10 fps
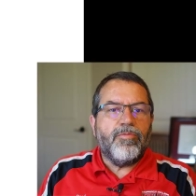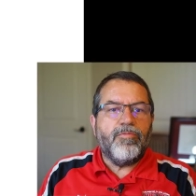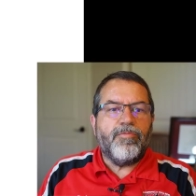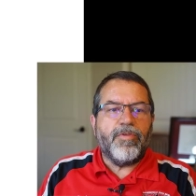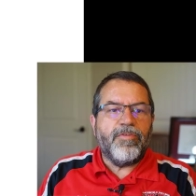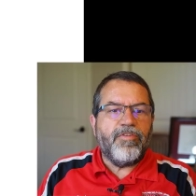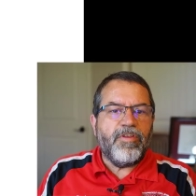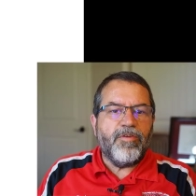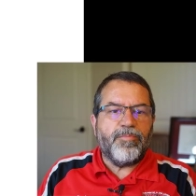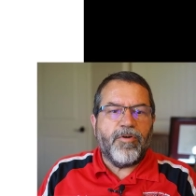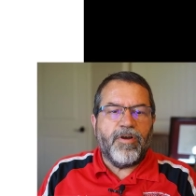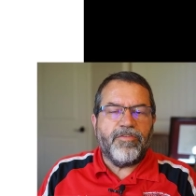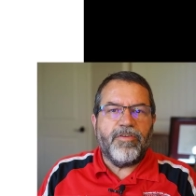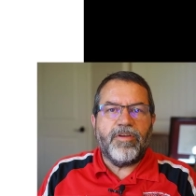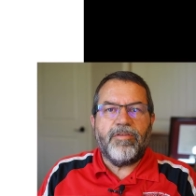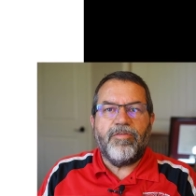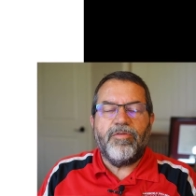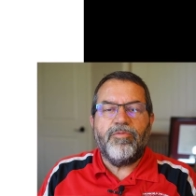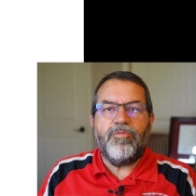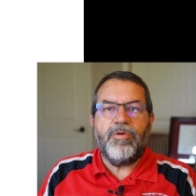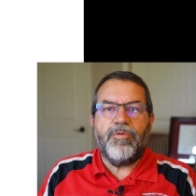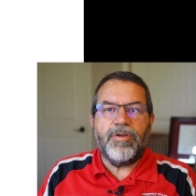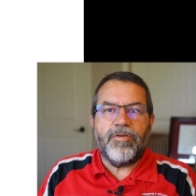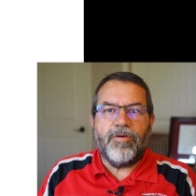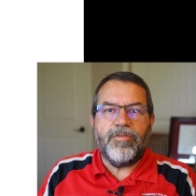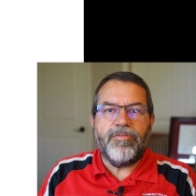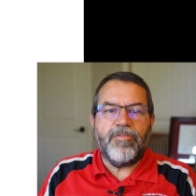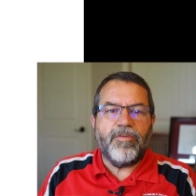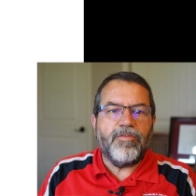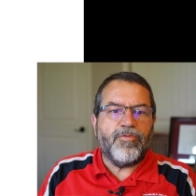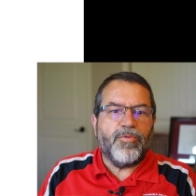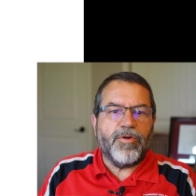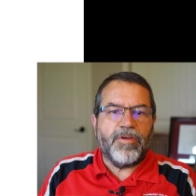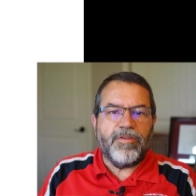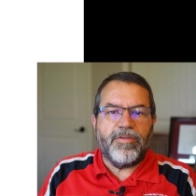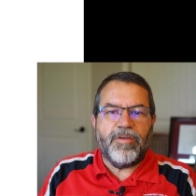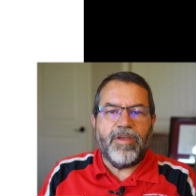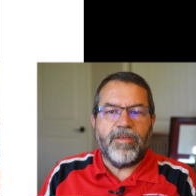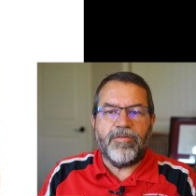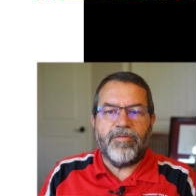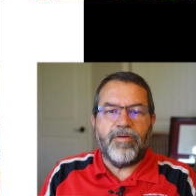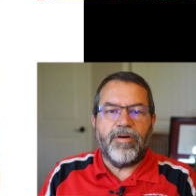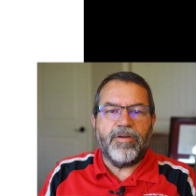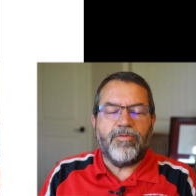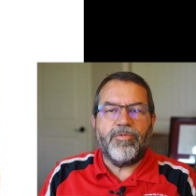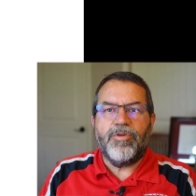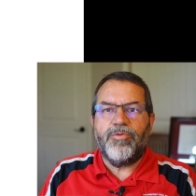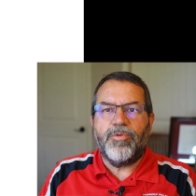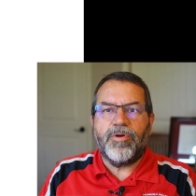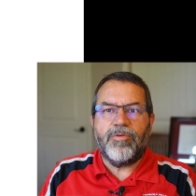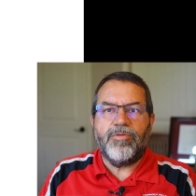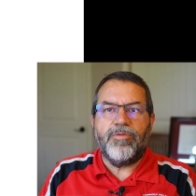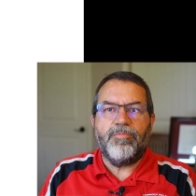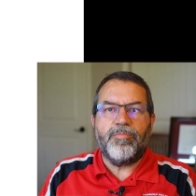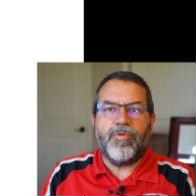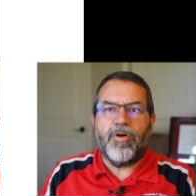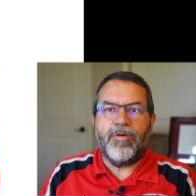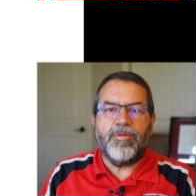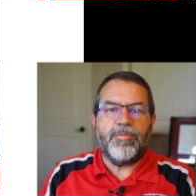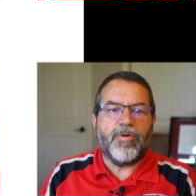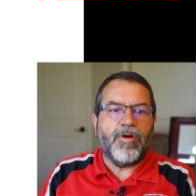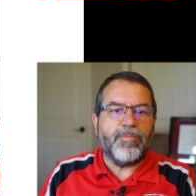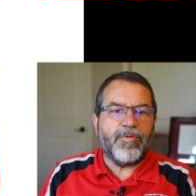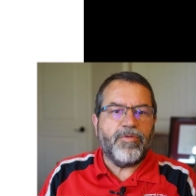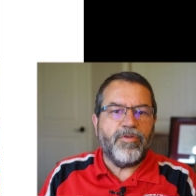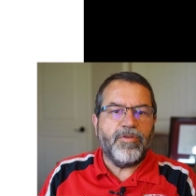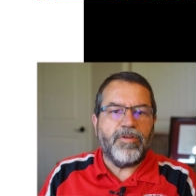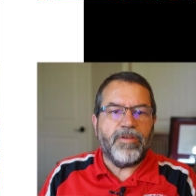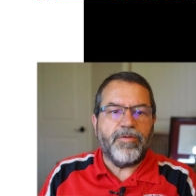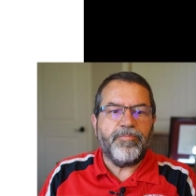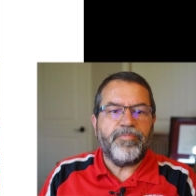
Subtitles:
For the senior project, we want all the students working together on a real-world problem or opportunity.